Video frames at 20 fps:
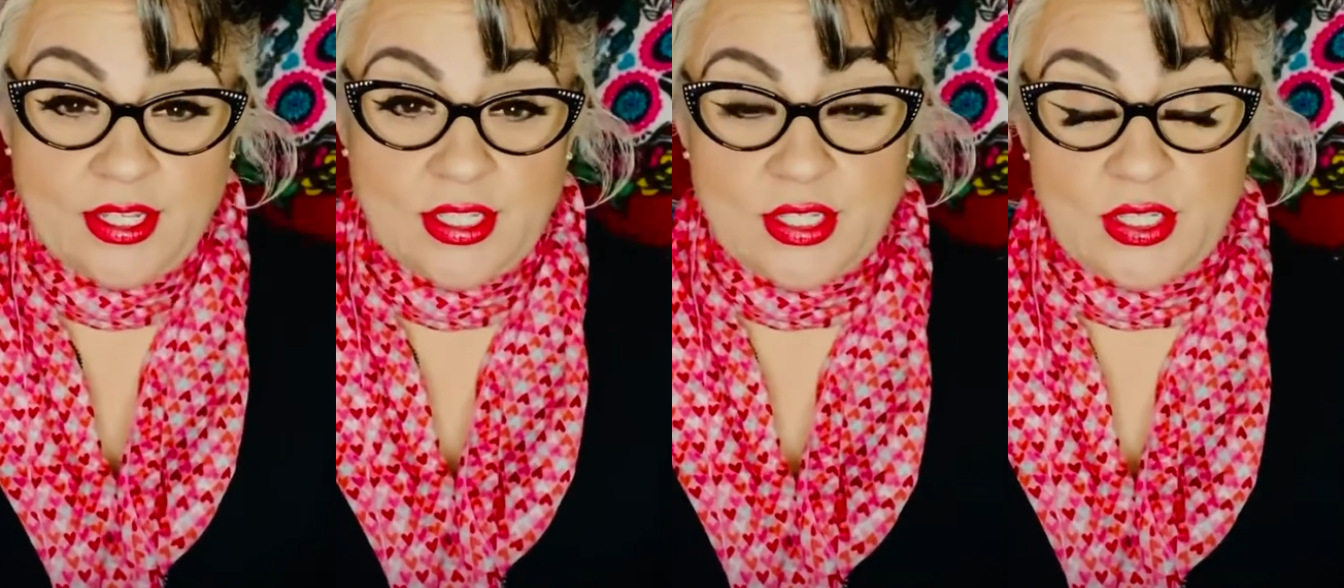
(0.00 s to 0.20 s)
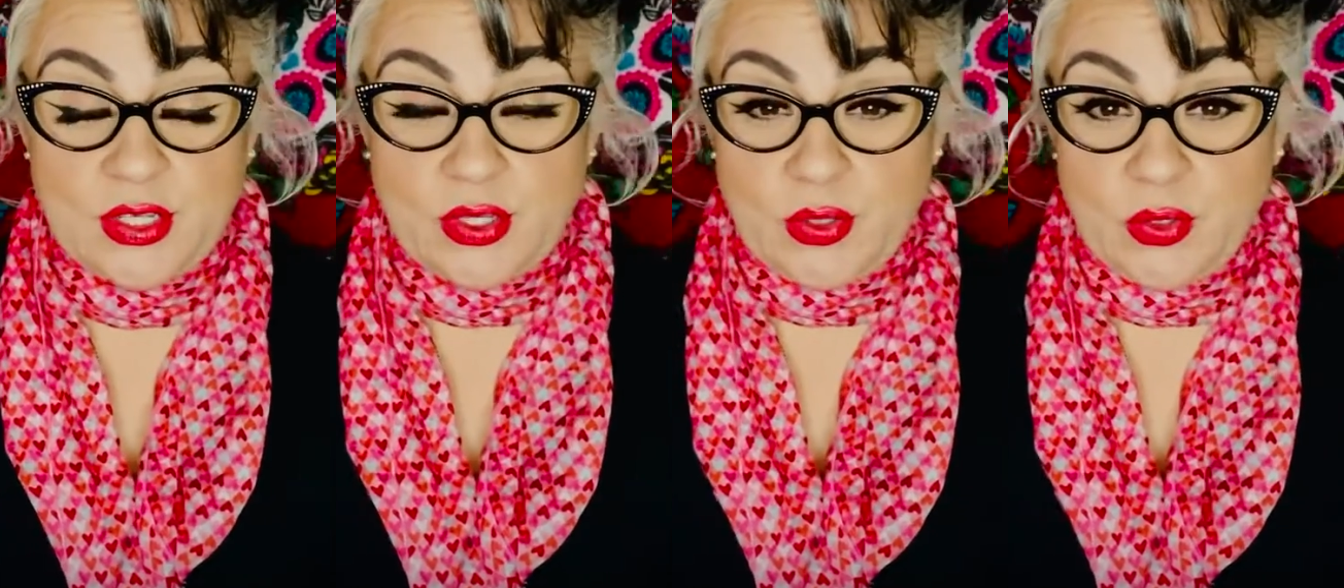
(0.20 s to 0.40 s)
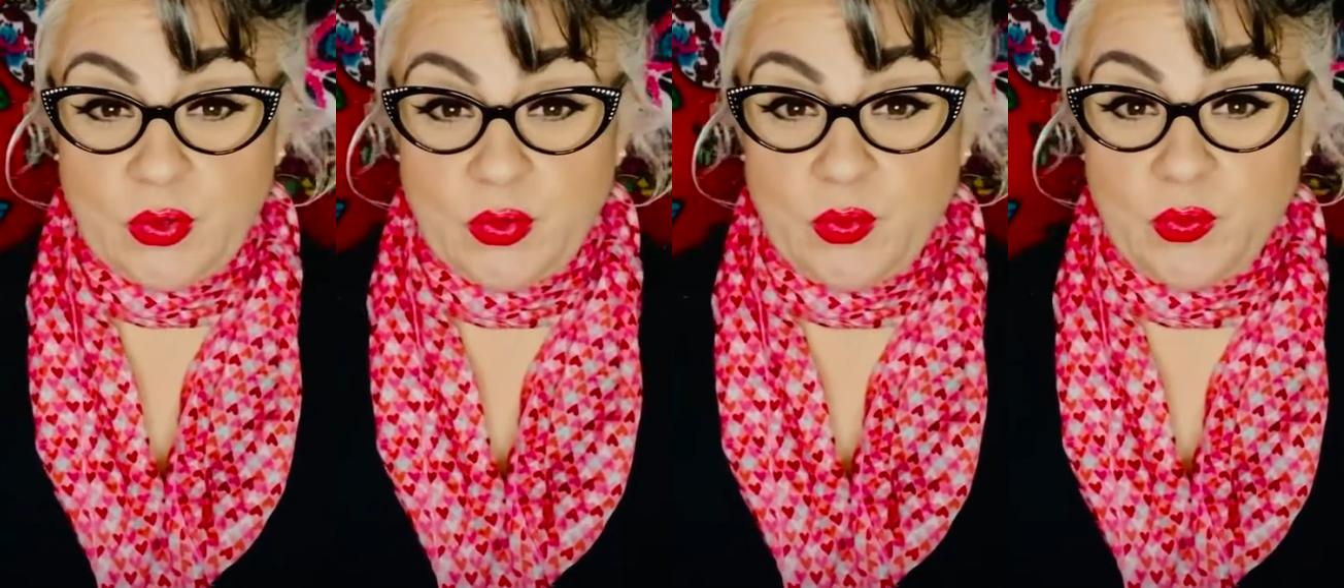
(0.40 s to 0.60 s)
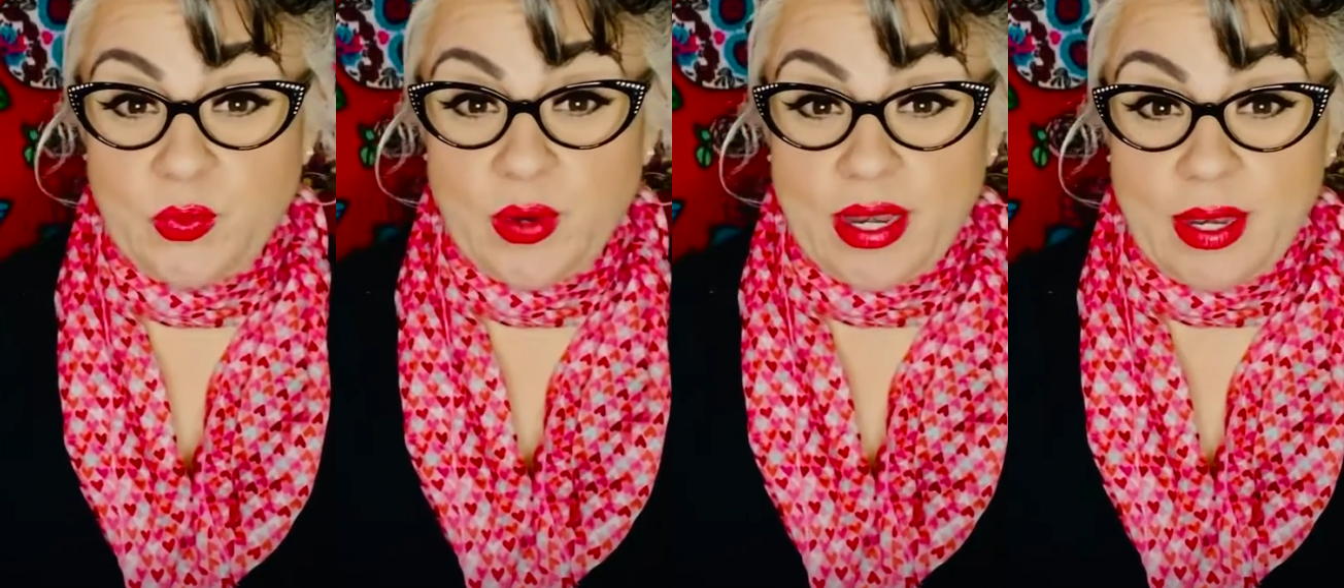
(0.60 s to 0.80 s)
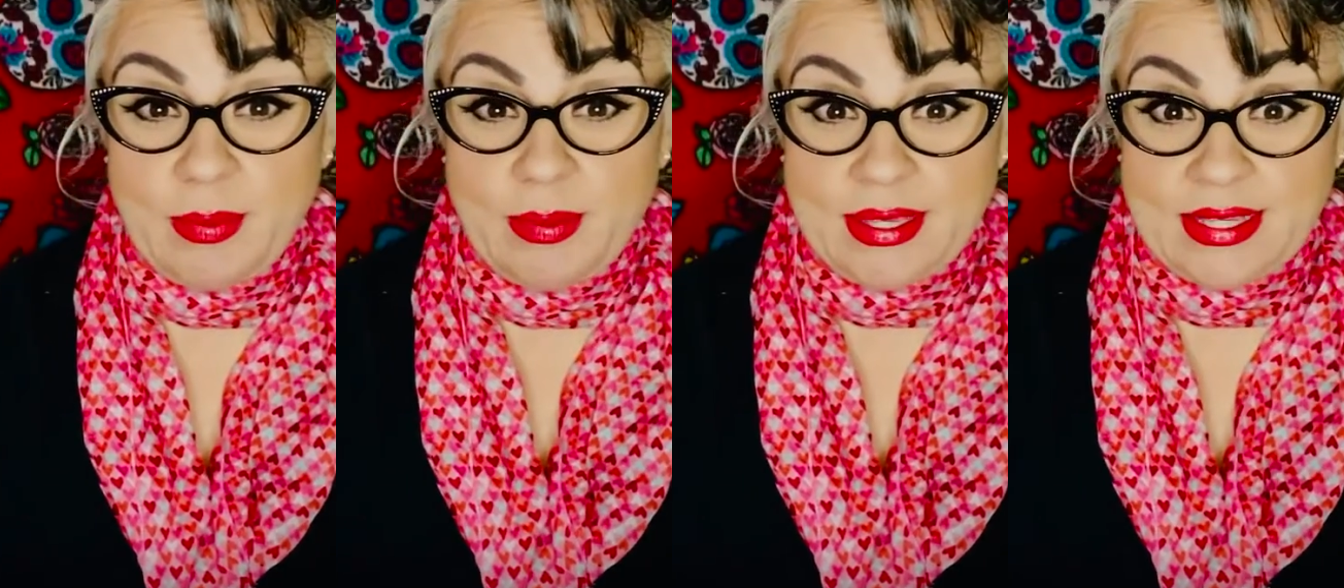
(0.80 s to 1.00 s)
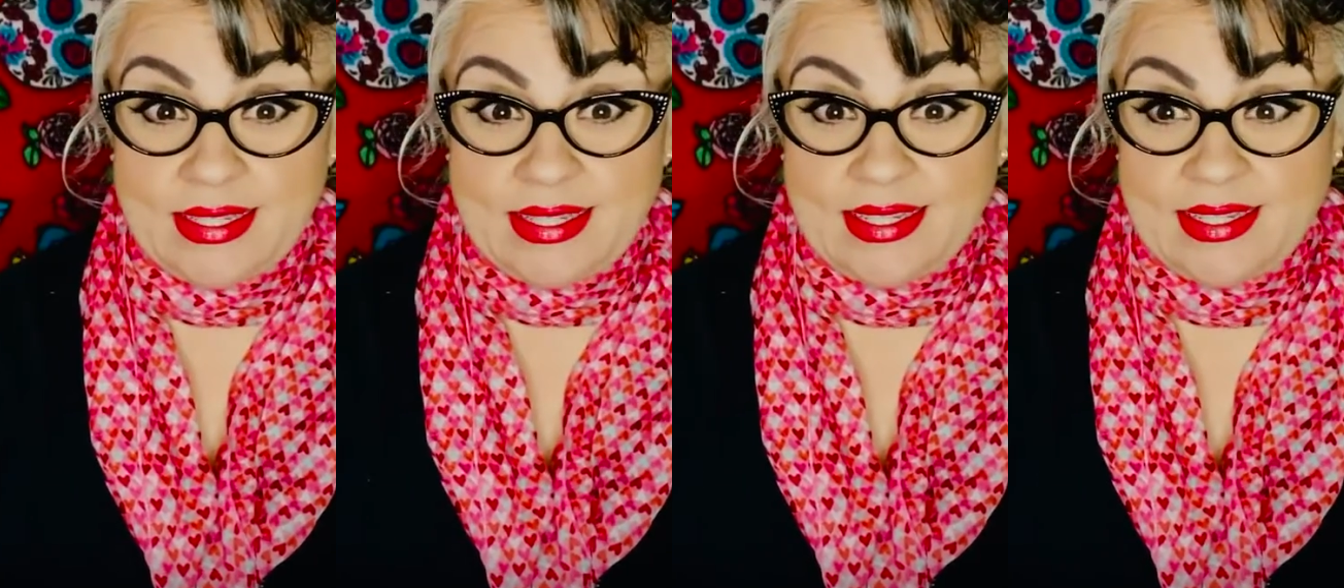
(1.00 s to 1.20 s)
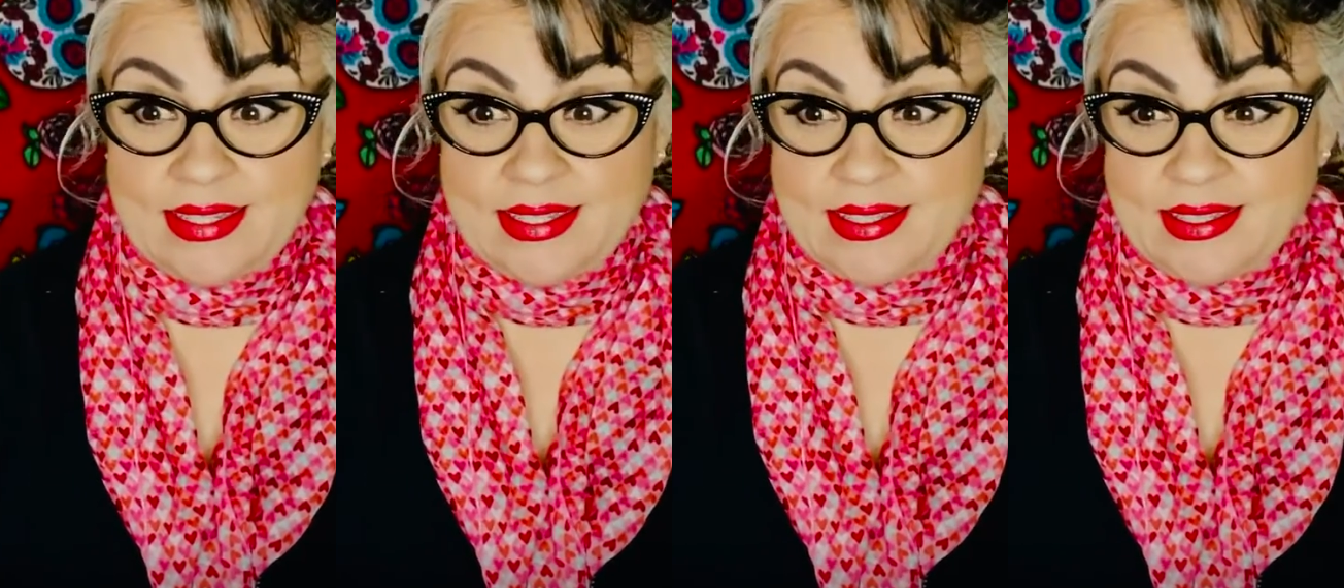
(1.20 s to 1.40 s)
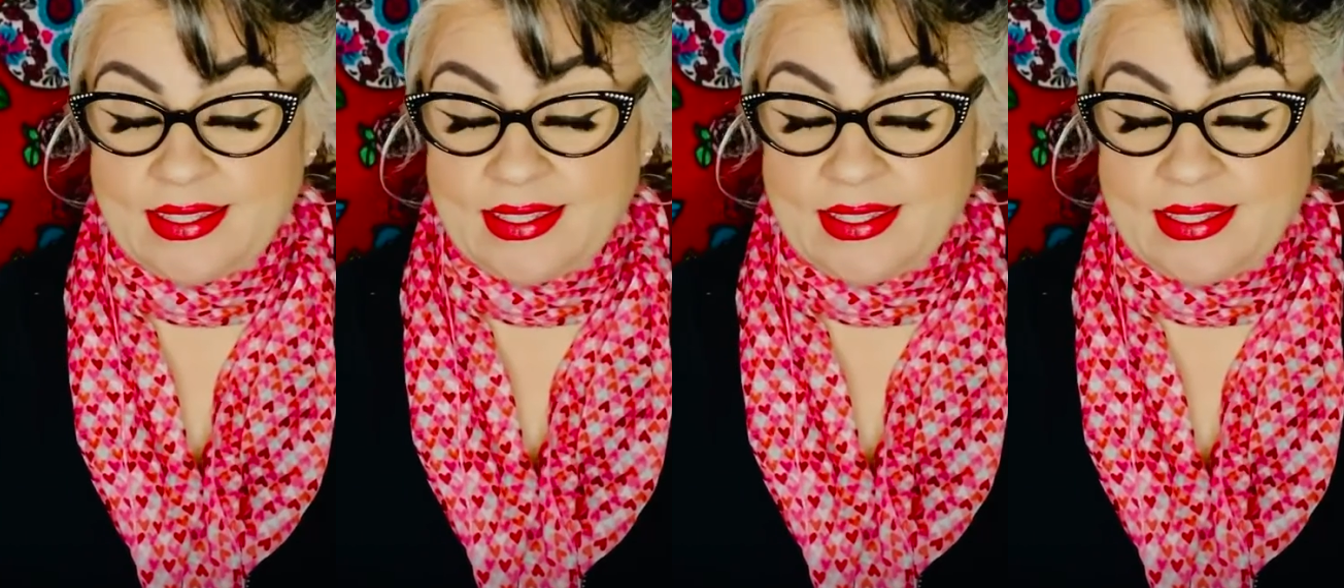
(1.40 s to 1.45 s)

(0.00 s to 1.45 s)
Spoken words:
to run a business,